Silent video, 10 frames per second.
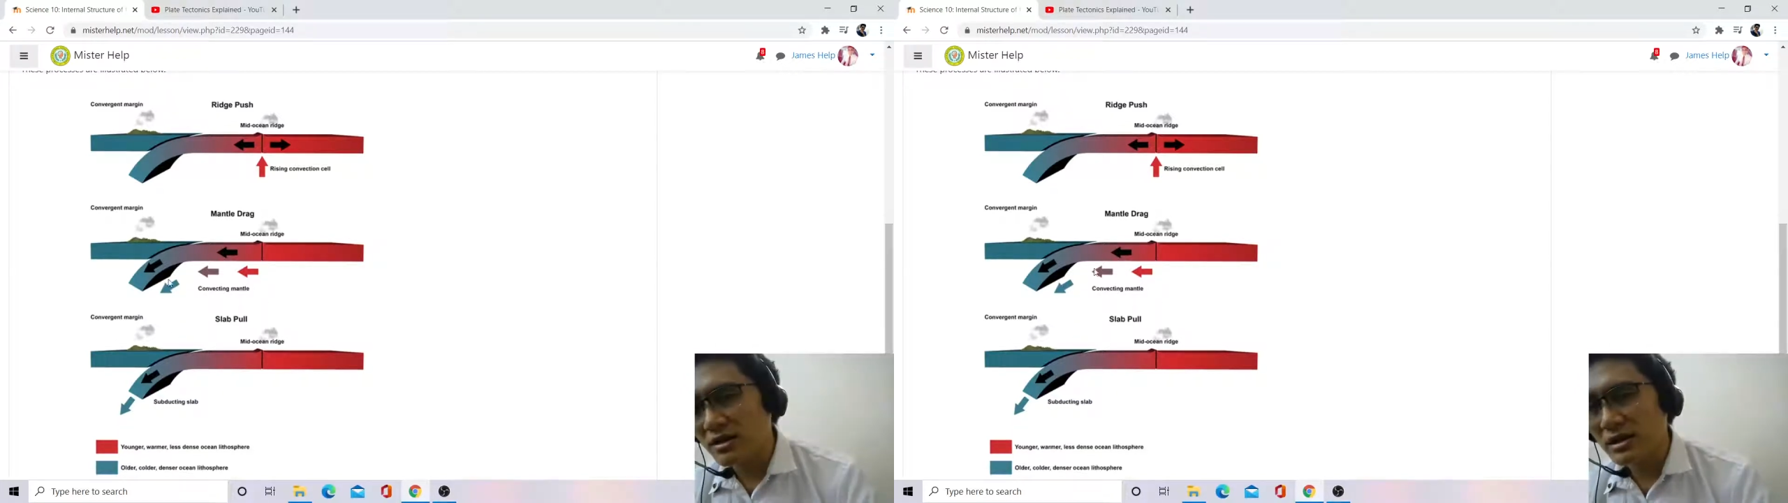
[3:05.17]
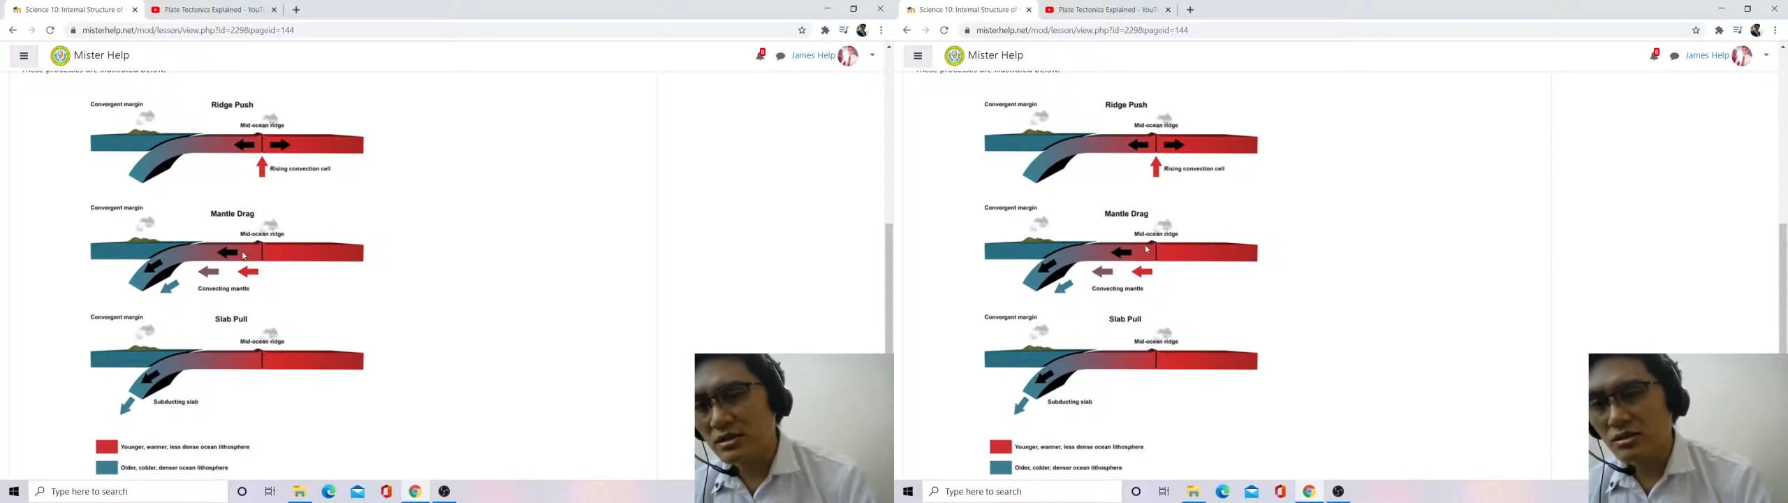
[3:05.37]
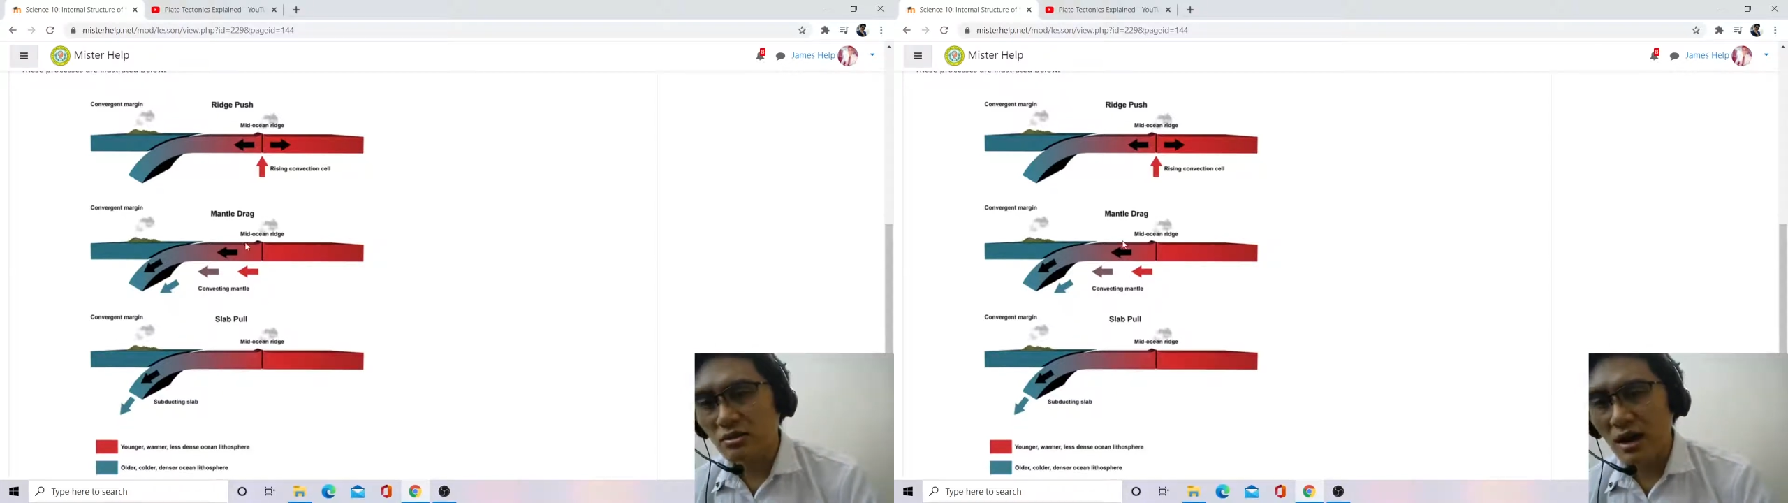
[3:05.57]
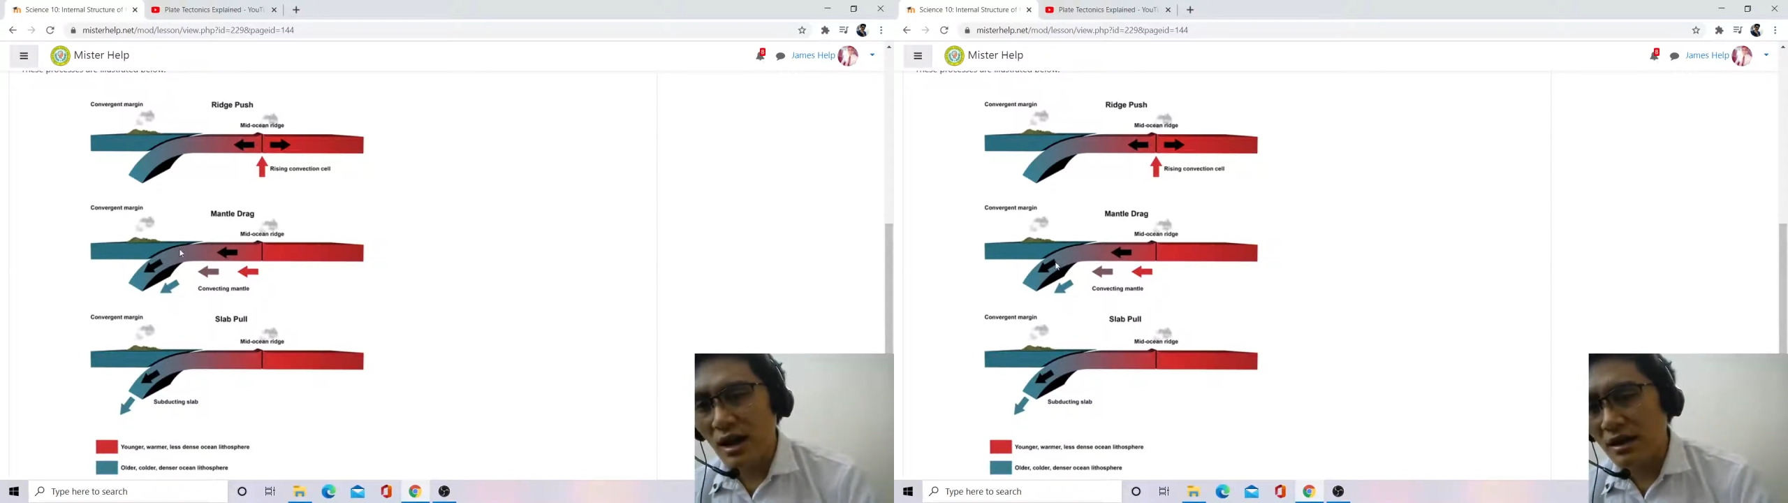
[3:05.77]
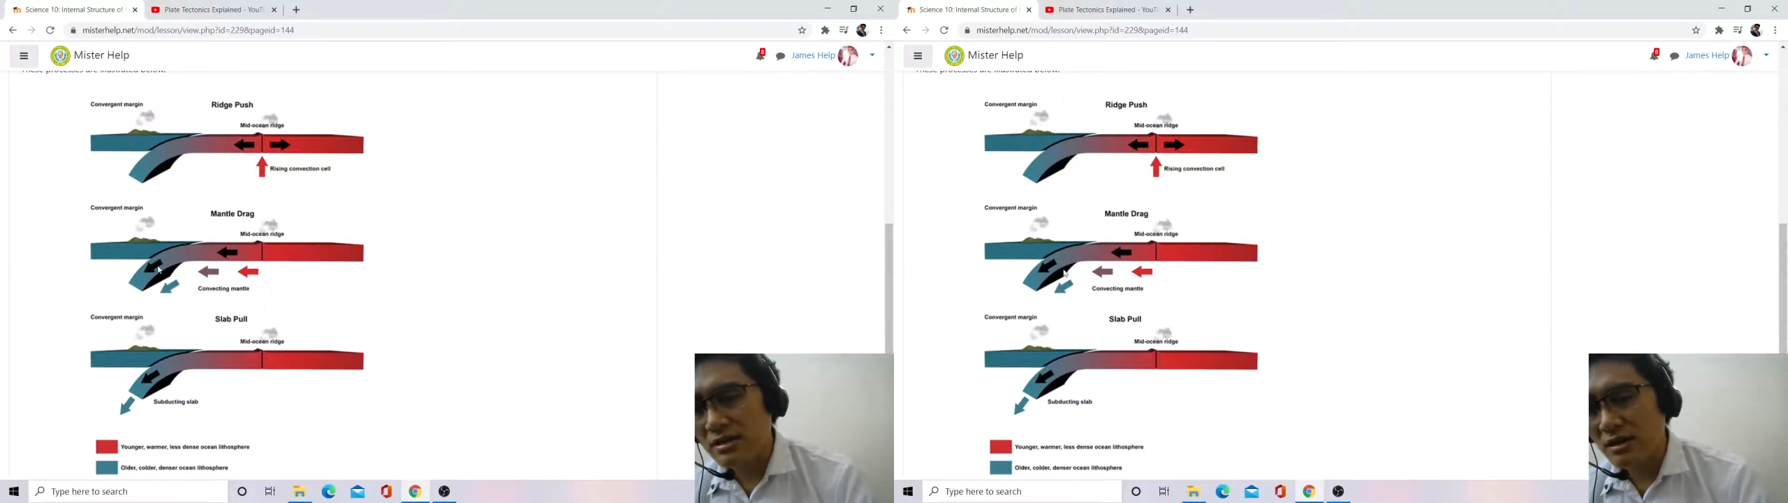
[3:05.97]
it
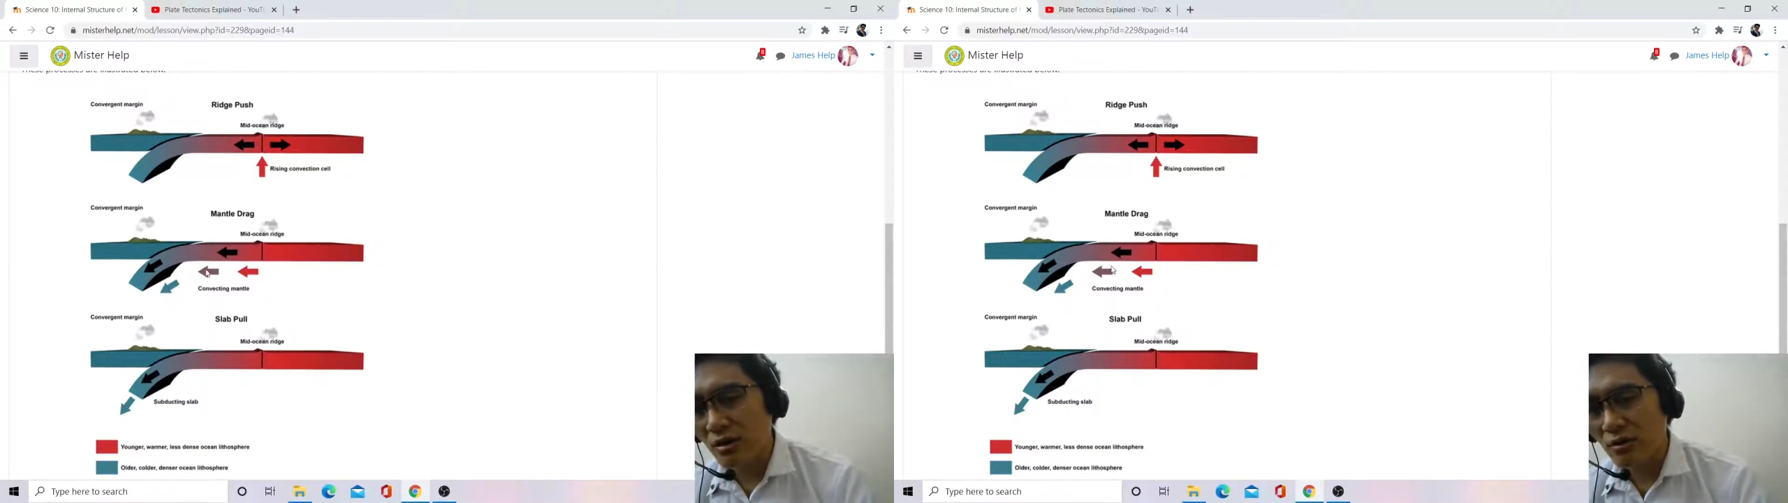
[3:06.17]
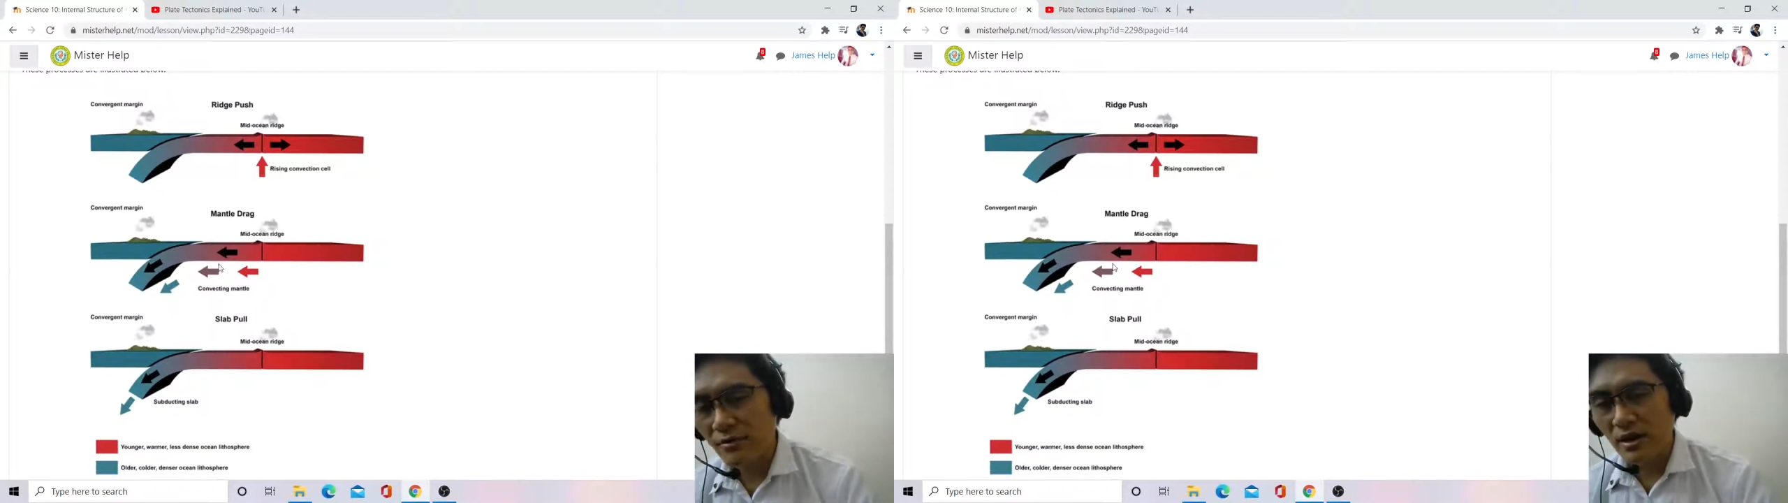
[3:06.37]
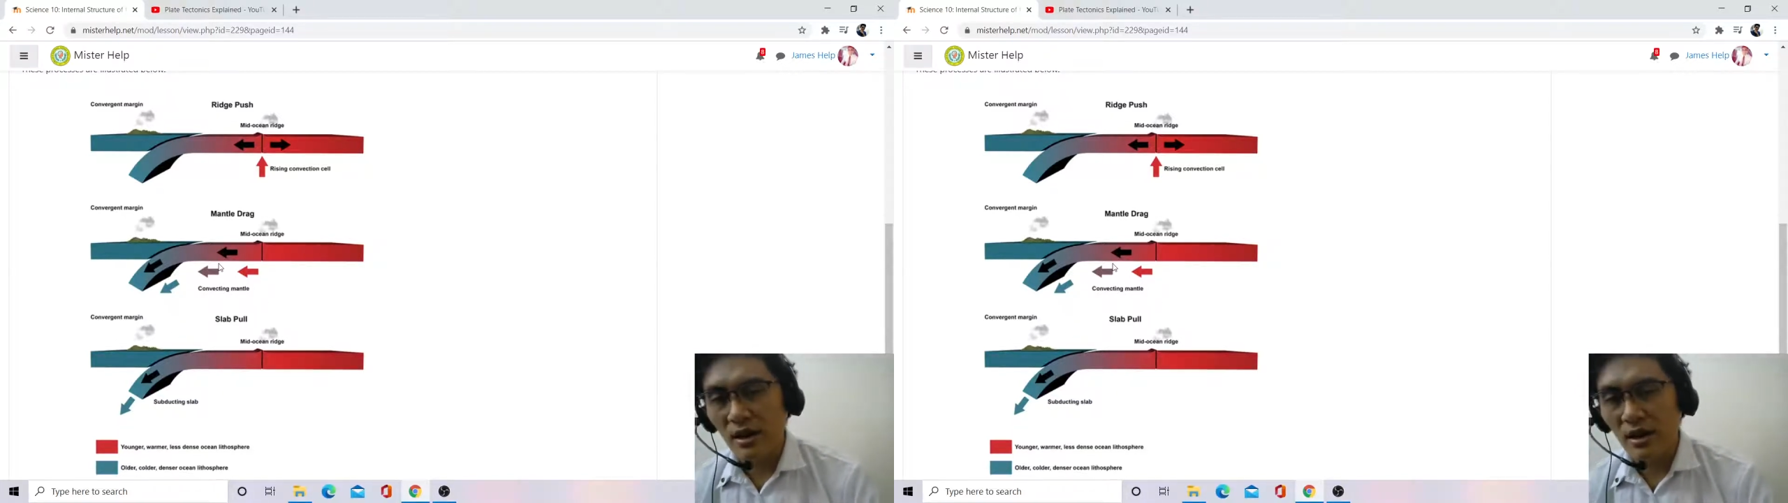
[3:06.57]
drags the whole thing.